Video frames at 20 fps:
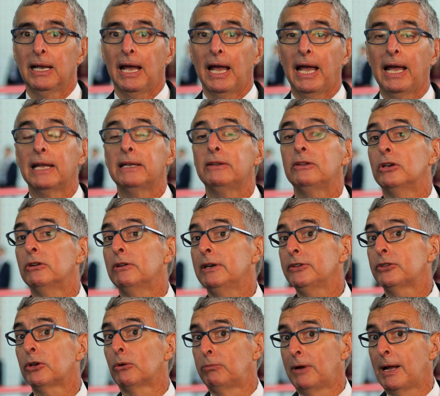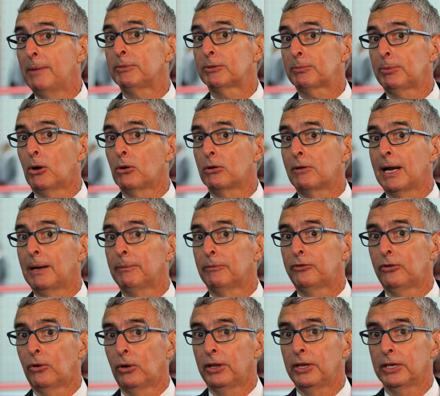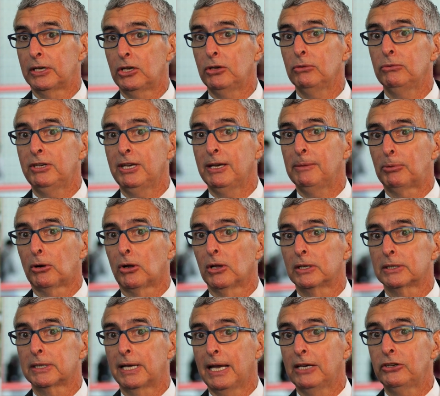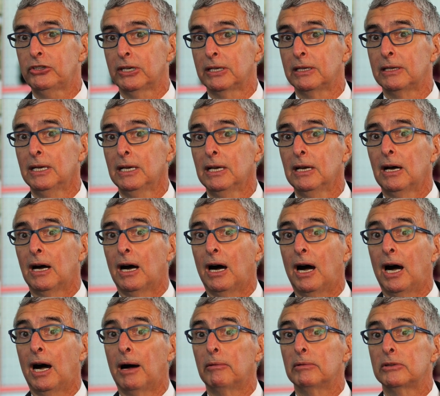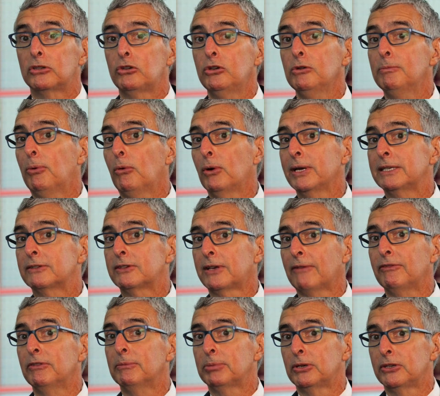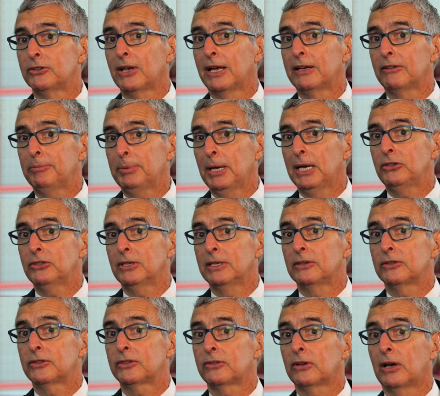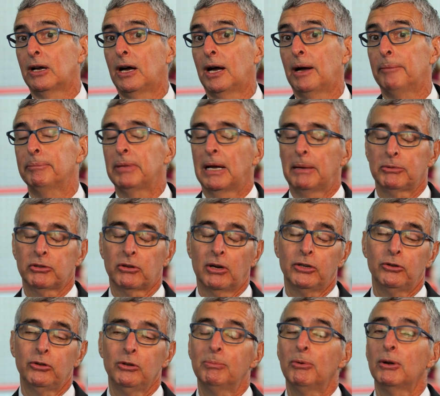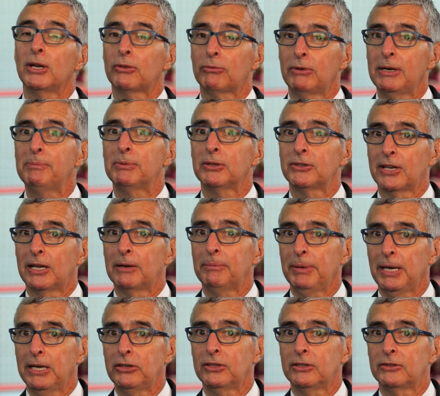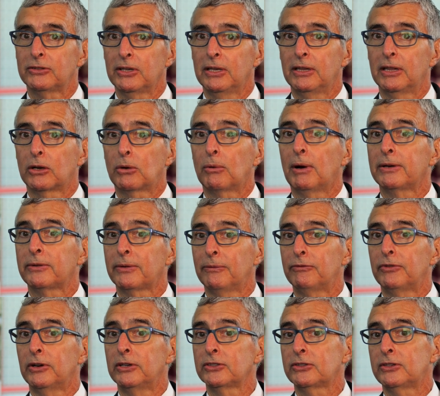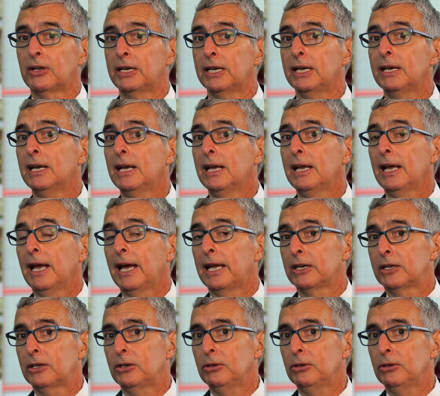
And there is a REMS program for the QT prolongation. 2.7% of patients, 2.3% of patients in the Quantum-First study had a